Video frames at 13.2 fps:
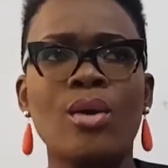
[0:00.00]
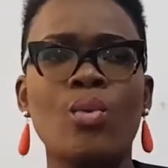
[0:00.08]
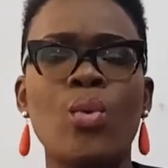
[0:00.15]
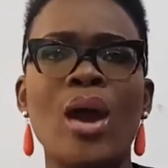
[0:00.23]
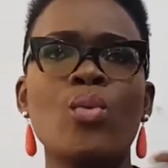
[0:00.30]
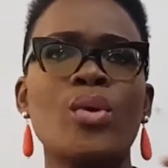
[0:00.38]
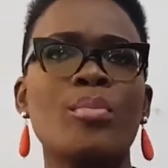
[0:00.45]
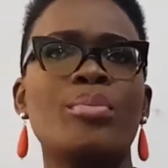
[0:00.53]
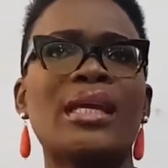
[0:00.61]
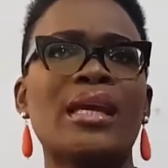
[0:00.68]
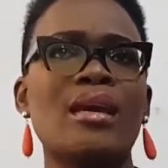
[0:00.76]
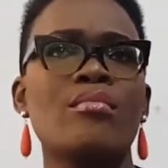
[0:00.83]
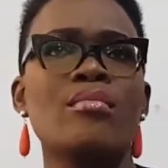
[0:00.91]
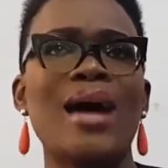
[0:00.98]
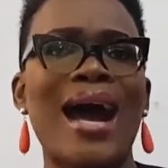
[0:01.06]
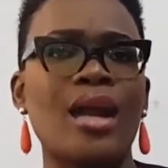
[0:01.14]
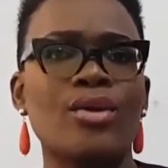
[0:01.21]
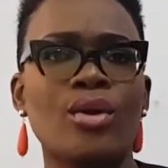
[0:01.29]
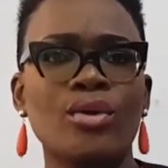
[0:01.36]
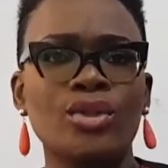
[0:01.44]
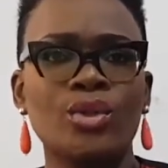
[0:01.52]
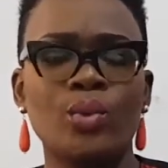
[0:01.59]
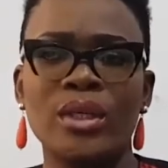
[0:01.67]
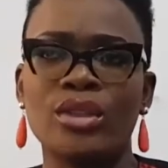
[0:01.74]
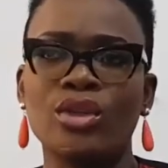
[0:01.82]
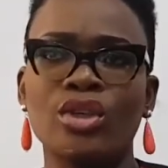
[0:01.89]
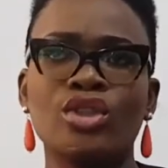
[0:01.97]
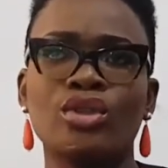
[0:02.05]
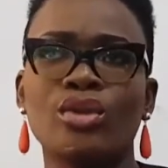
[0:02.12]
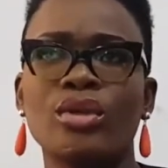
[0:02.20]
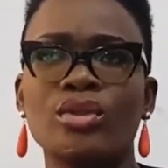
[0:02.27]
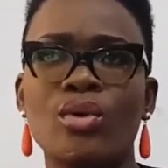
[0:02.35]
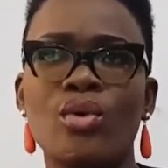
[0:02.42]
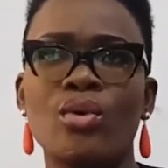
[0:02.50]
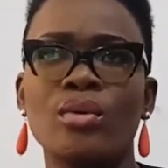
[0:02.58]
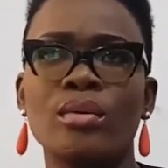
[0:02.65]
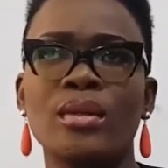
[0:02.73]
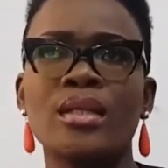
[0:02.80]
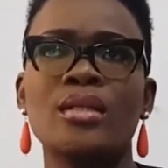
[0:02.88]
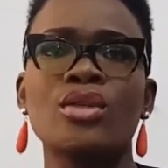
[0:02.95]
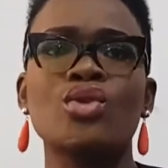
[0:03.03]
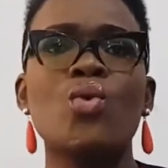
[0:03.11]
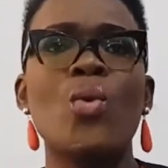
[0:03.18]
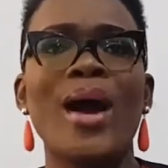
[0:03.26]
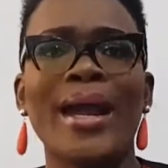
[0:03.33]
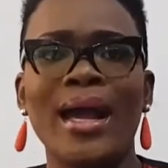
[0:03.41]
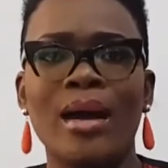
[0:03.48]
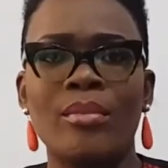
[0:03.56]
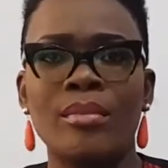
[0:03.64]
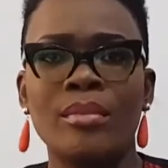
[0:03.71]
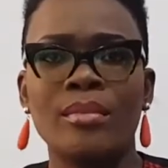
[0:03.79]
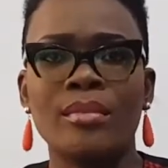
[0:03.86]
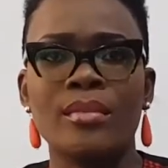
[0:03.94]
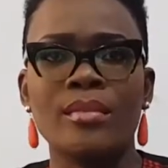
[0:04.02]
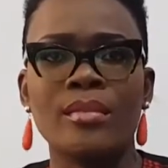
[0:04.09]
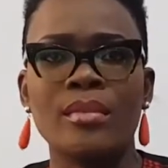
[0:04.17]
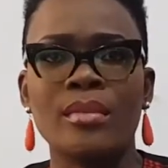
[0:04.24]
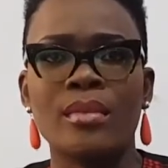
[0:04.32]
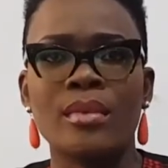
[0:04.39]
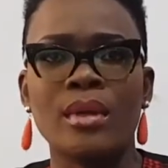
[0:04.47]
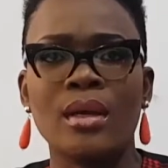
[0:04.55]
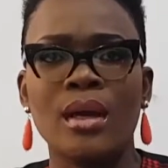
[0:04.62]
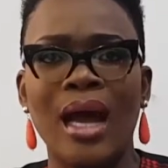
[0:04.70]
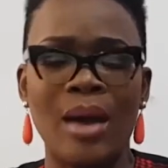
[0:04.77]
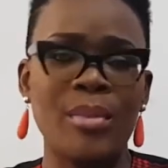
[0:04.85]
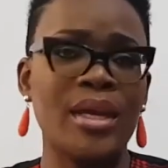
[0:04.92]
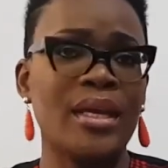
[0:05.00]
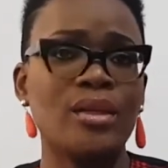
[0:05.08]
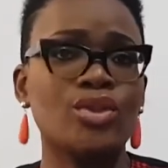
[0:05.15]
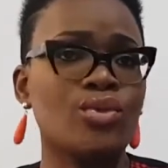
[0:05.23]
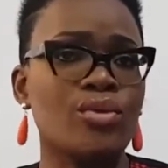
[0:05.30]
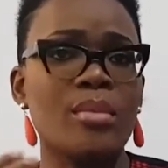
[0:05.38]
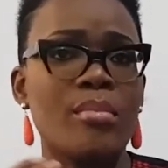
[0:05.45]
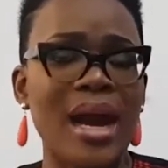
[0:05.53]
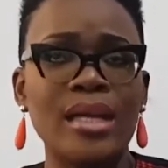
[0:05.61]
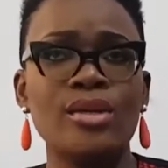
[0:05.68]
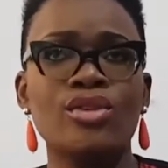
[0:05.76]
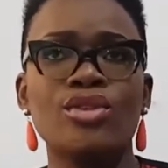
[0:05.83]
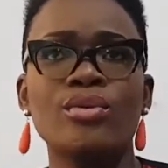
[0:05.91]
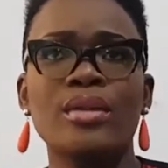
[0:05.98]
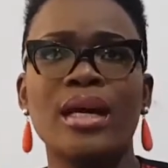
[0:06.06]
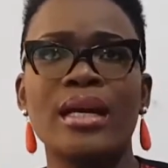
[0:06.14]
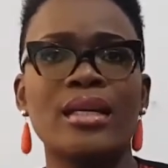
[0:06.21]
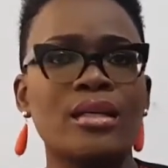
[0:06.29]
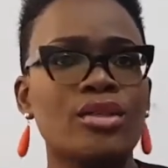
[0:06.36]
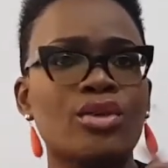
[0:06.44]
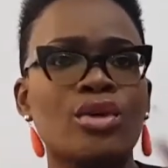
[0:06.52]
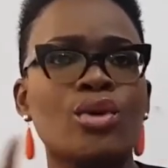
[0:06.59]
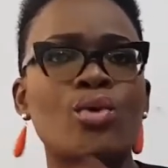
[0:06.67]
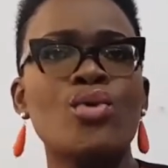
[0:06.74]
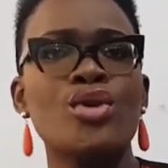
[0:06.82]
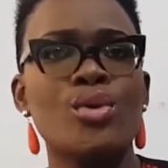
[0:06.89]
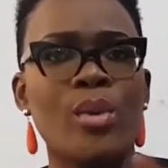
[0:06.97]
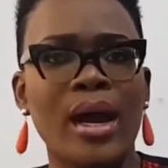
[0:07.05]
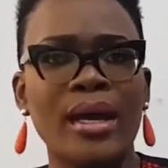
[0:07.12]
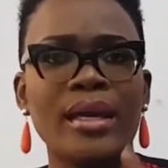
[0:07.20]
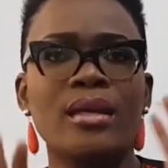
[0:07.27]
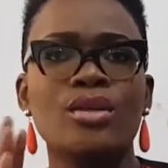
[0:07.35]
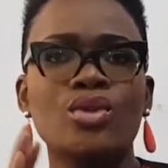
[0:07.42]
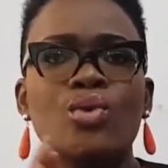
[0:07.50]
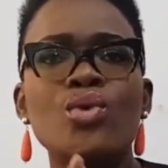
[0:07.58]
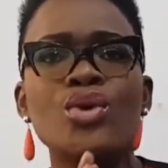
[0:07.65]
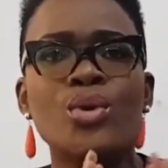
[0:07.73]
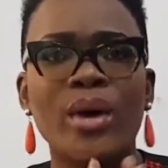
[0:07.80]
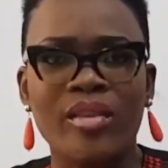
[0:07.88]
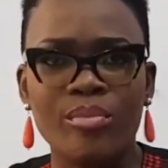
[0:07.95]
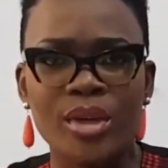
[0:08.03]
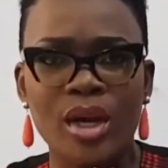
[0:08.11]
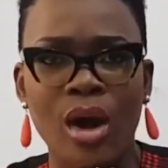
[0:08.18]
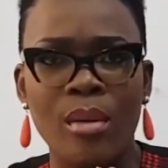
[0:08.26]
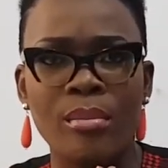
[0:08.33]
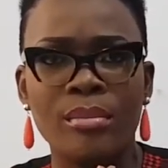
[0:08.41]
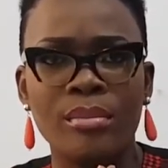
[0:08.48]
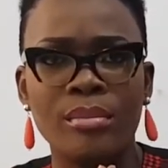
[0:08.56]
when we became adults, we just thought, oh, this is who I am. I'm here to remind you that it is not who you are, it is who you have become.